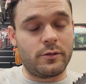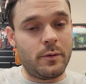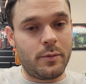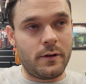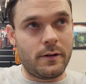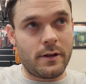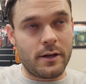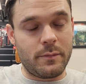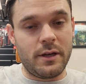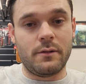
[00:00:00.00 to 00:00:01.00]
people
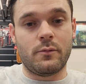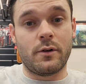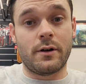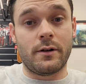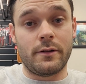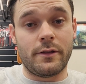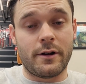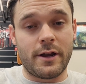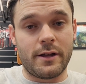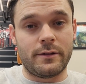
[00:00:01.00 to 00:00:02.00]
like me where their
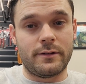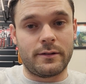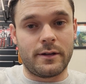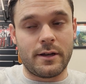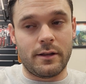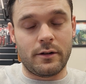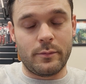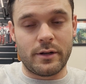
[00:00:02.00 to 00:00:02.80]
hands get a little